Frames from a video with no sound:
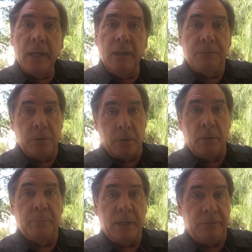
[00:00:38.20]
if
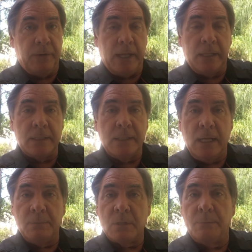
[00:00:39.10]
you're a big fan of the
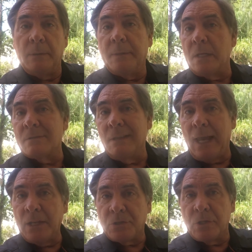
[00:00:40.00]
team, simply because
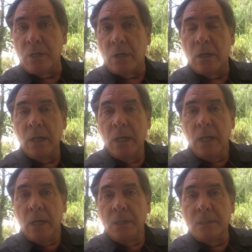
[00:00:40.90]
last year
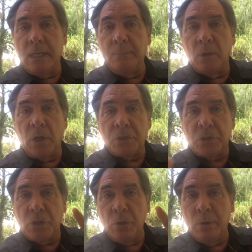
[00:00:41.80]
the team
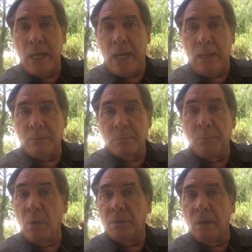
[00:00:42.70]
lost two games,
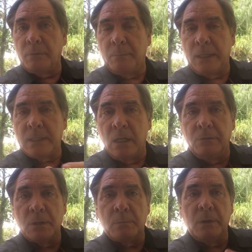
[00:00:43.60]
both of them by
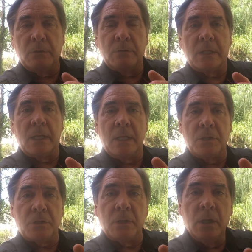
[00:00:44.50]
Telvin Smith to a
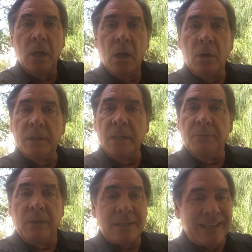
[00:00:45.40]
concussion on
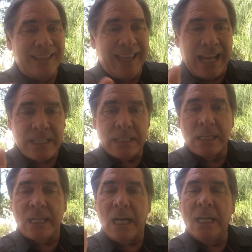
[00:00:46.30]
defense. And that's the
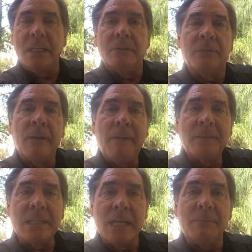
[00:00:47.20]
kind of
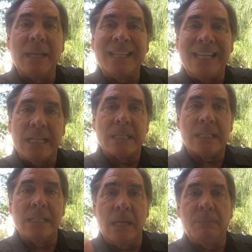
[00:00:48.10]
team that gets
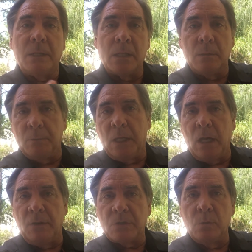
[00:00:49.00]
deep into the
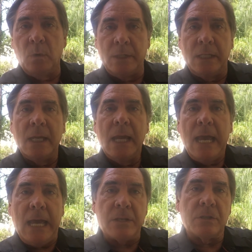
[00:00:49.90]
playoffs, the one that
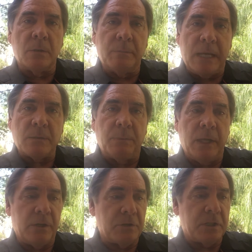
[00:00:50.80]
has their best
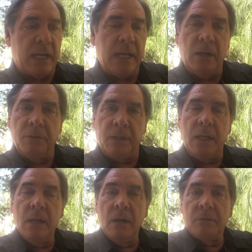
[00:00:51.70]
players stay
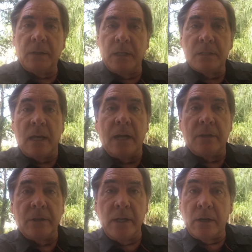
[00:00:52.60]
healthy for the
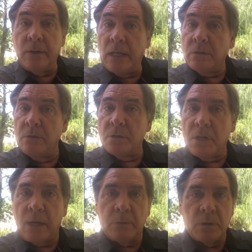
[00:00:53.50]
entire year. That's who the
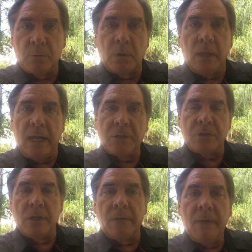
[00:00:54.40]
Jaguars were
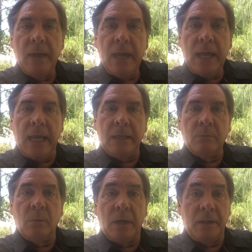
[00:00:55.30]
last year.
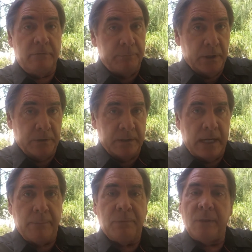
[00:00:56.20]
And while they've built
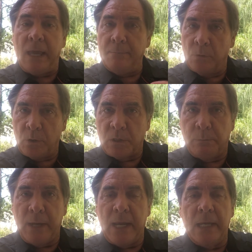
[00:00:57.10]
depth and more
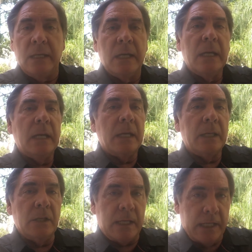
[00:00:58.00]
speed,
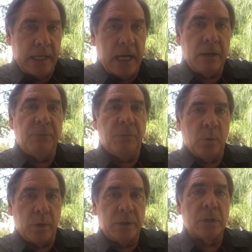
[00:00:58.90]
you cannot
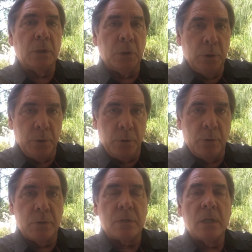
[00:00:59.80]
afford to
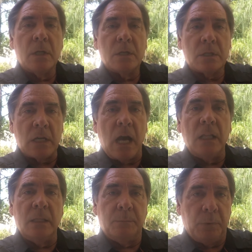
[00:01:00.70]
lose
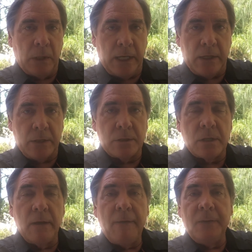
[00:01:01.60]
solid
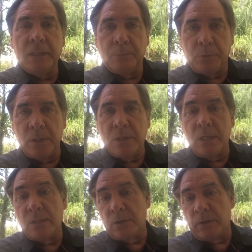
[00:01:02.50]
players in the
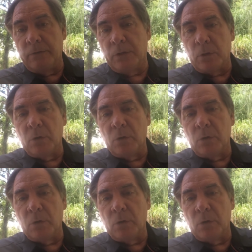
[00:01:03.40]
preseason or even